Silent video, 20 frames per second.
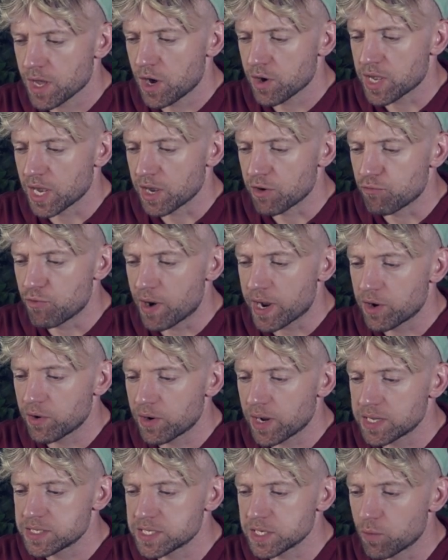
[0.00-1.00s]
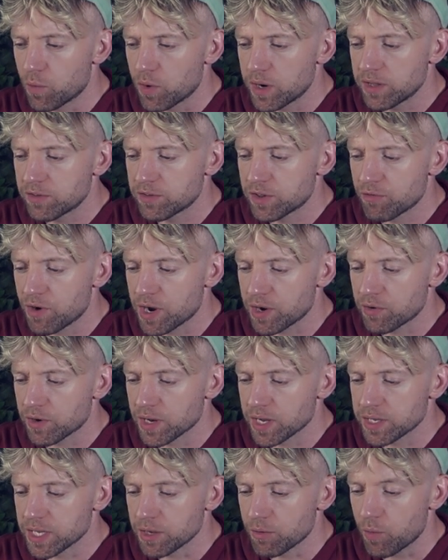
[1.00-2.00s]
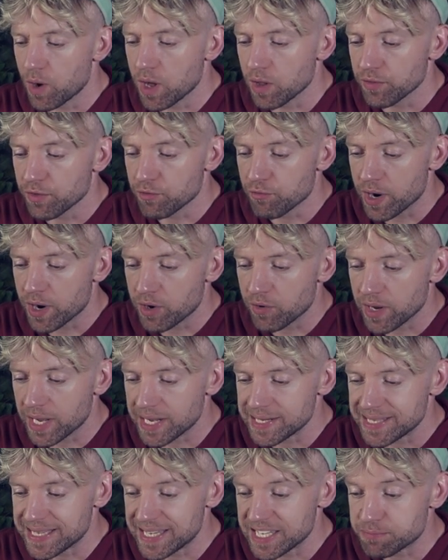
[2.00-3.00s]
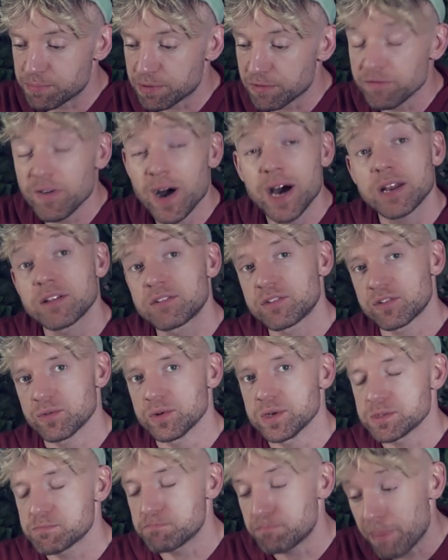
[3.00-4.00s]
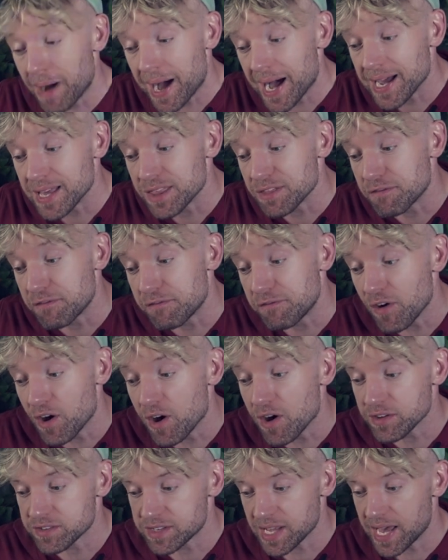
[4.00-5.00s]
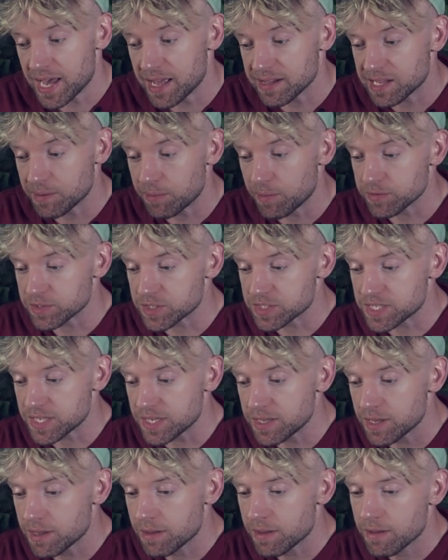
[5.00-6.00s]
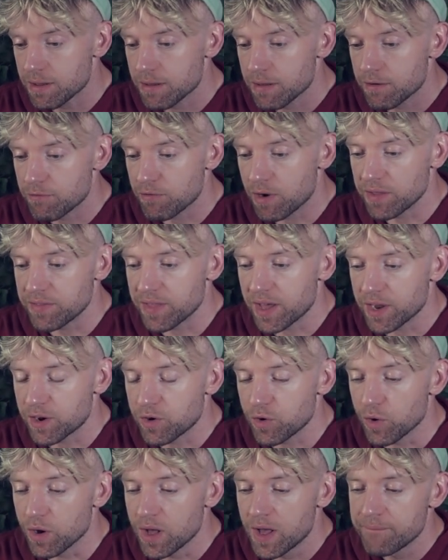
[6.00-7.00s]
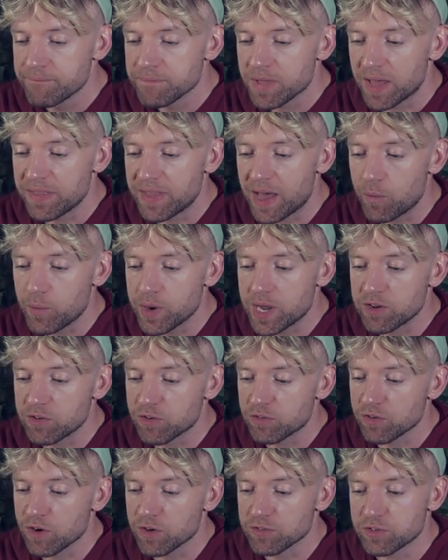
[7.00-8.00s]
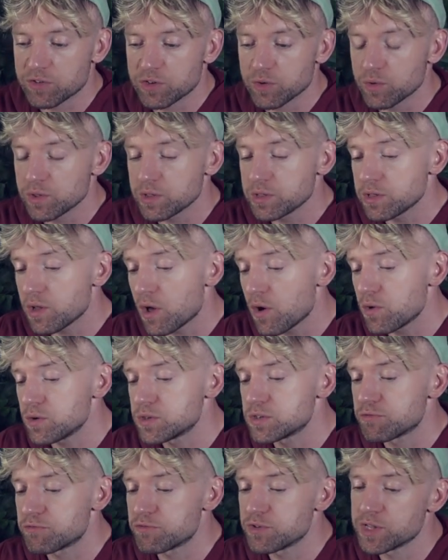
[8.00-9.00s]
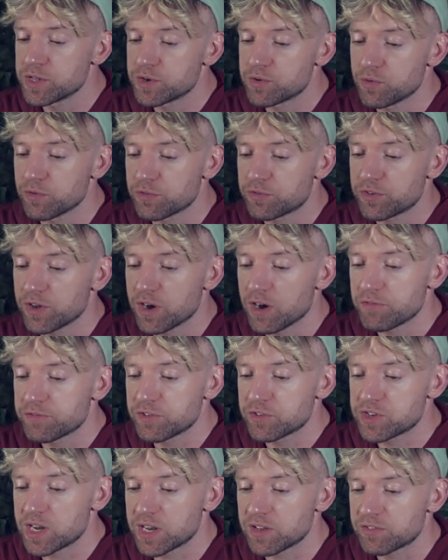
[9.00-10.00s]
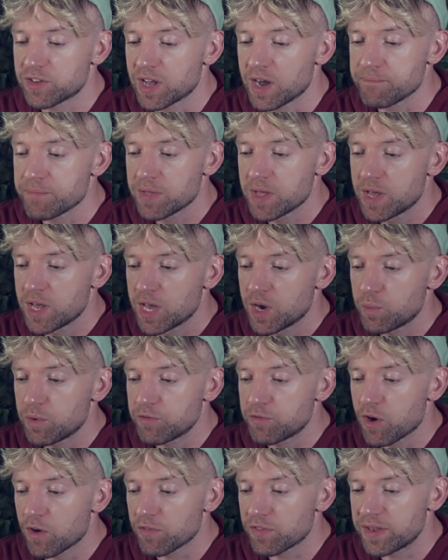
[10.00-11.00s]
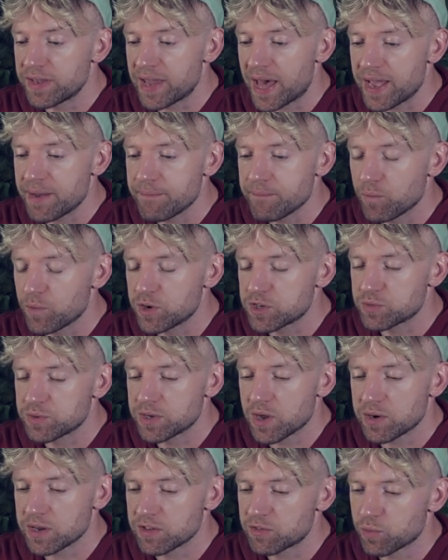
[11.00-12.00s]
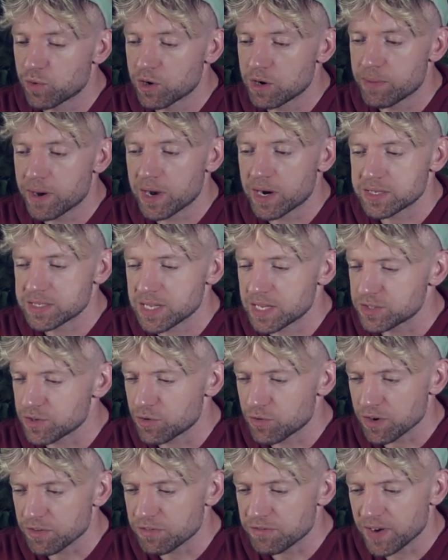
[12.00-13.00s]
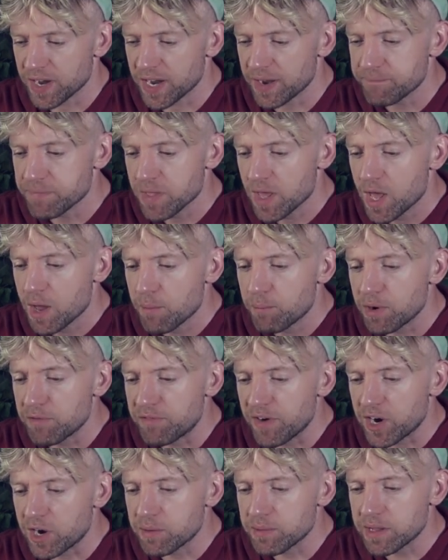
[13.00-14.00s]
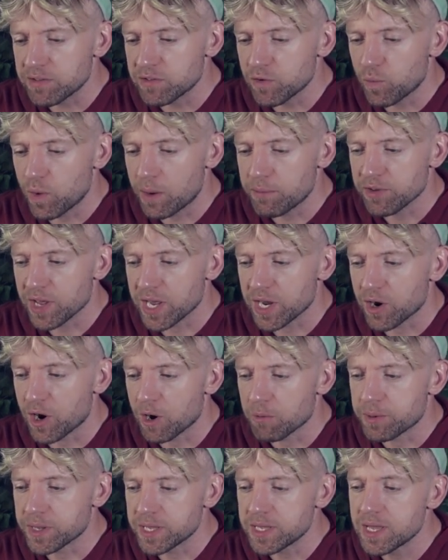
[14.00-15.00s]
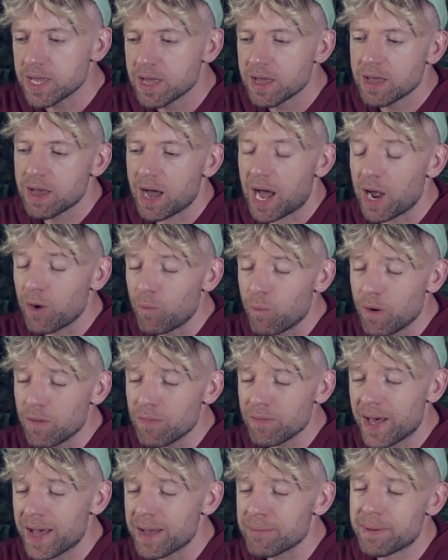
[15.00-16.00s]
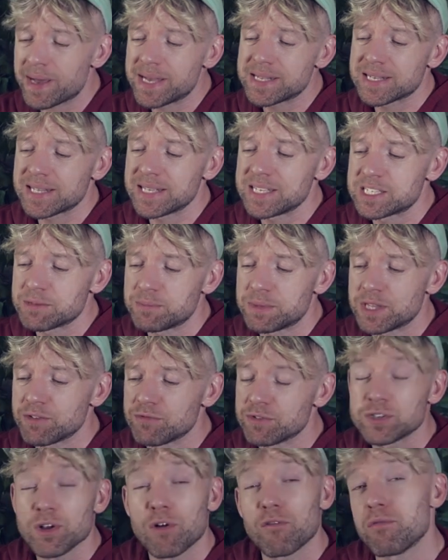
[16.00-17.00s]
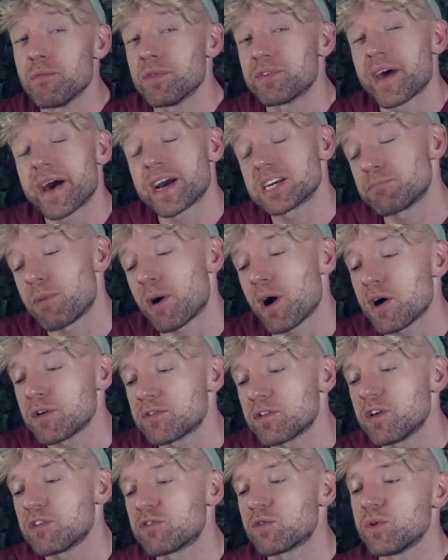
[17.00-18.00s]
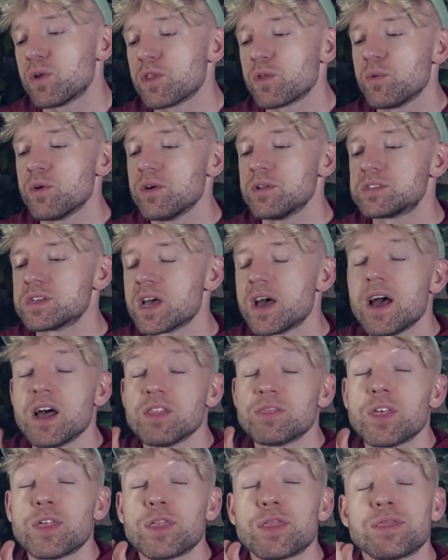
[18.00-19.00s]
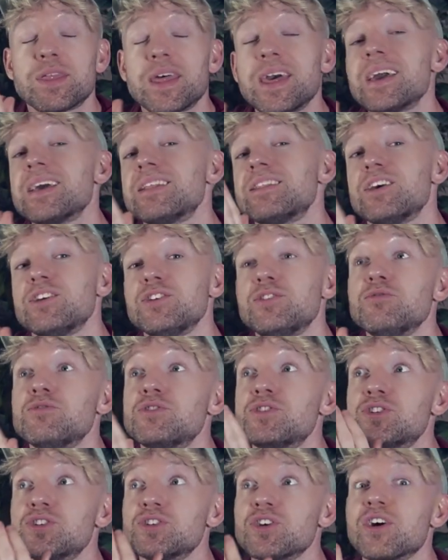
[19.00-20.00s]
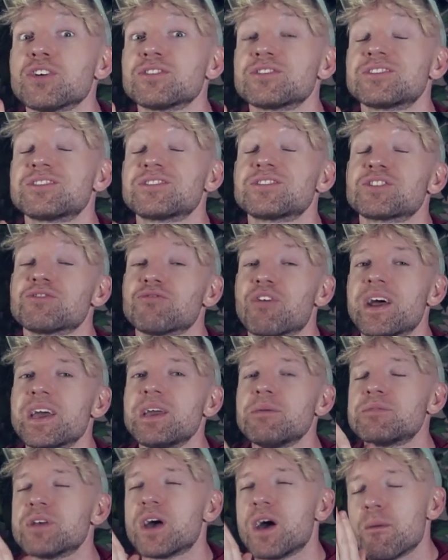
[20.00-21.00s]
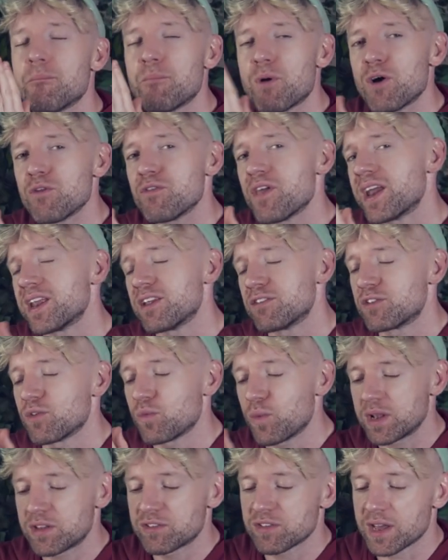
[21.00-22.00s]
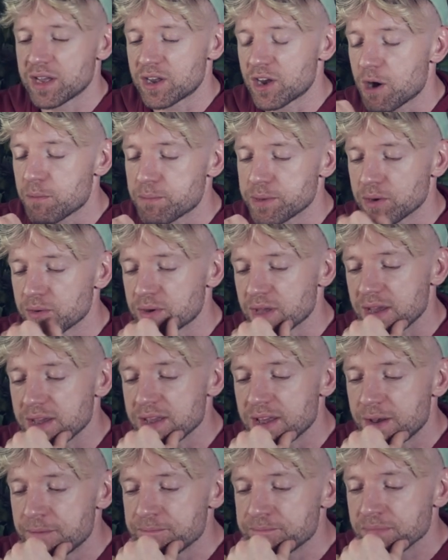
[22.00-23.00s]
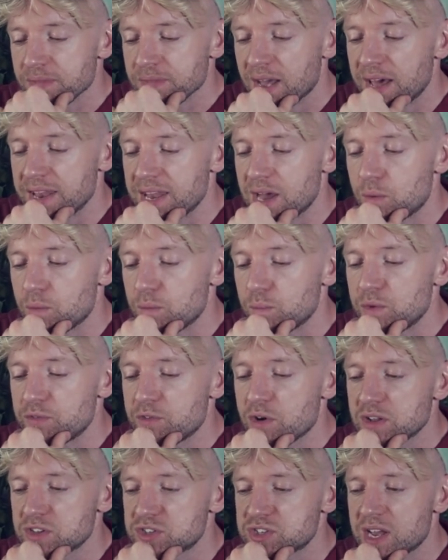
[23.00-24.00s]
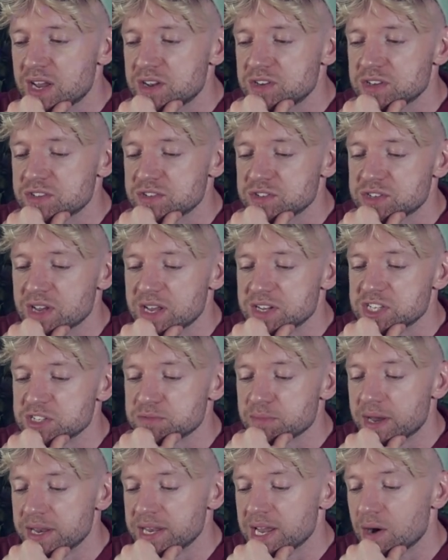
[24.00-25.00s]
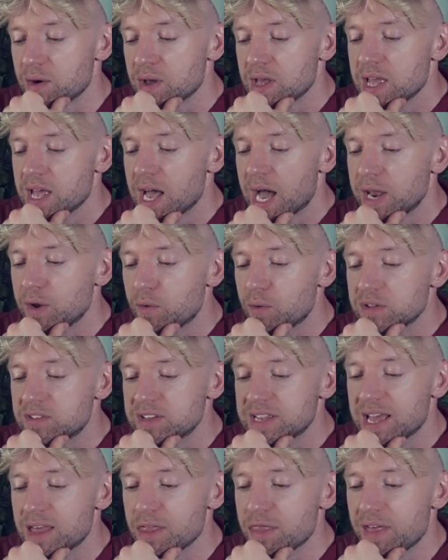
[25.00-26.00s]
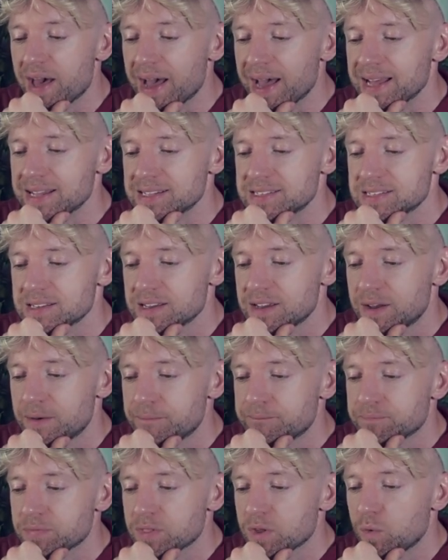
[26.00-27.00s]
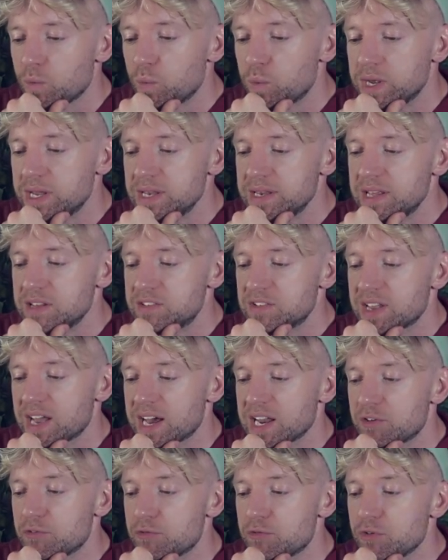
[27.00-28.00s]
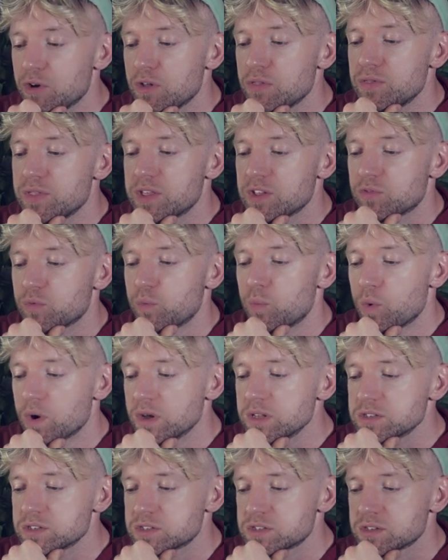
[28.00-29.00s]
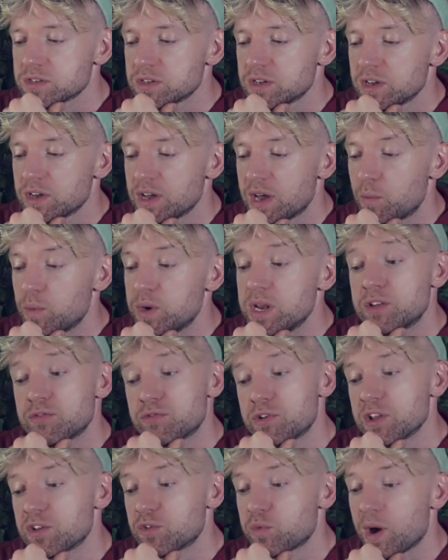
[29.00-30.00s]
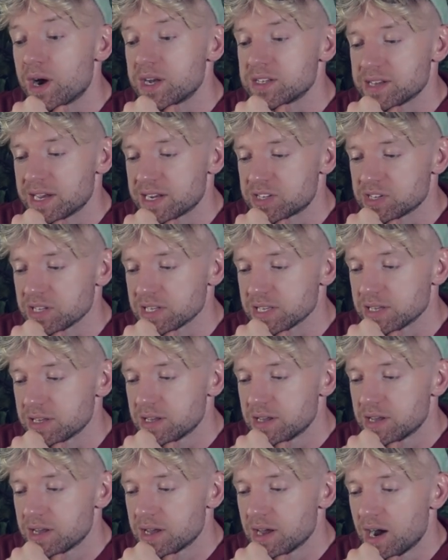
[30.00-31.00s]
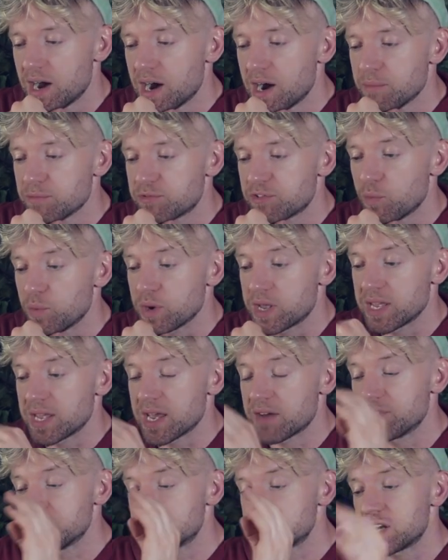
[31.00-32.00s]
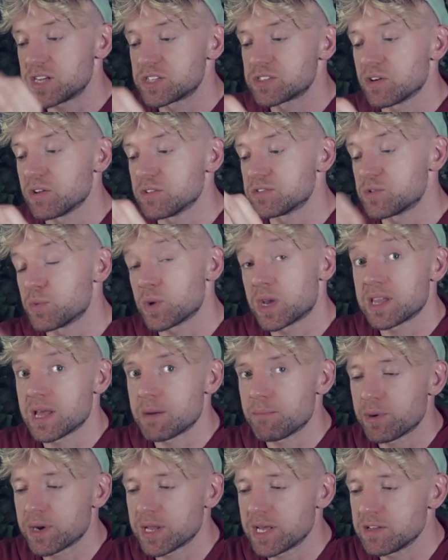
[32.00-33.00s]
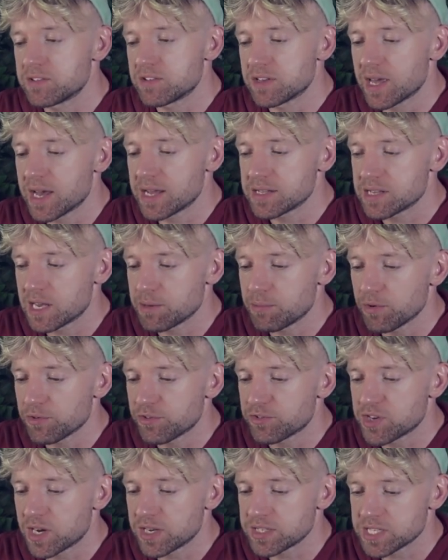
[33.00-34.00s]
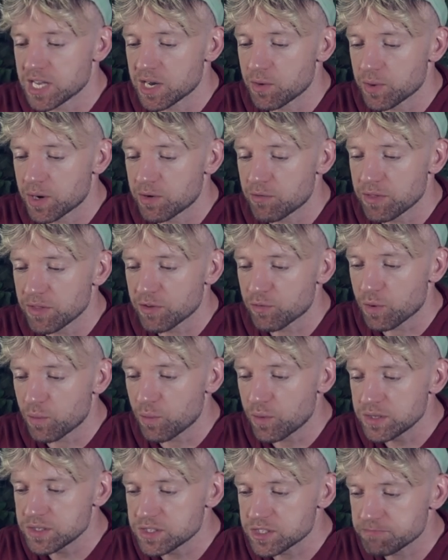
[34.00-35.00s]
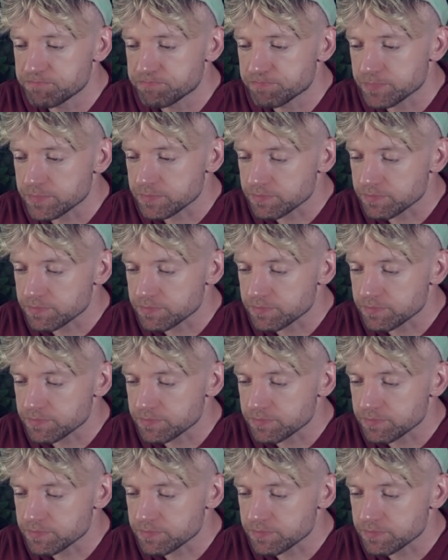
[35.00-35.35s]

Okay, record ID. What is the record ID? Well, the record ID is provided to us by the first Airtable. Which you see right there, cool. And now we can just start to do loads of really cool stuff. So check this out. We've got the name, which we don't need to worry about because that's already fine. But if I come down to website copy, I want that basically to be the result from text parser. So in other words, the thing that you just scraped, that is the website copy, okay? And now we've got changes and changes made. Now, in order to get that, we need to kind of run this once. We need to run it twice, actually. so we can get the JSON so we can then put it into the Airtable. So check this out. We're going to run this one once.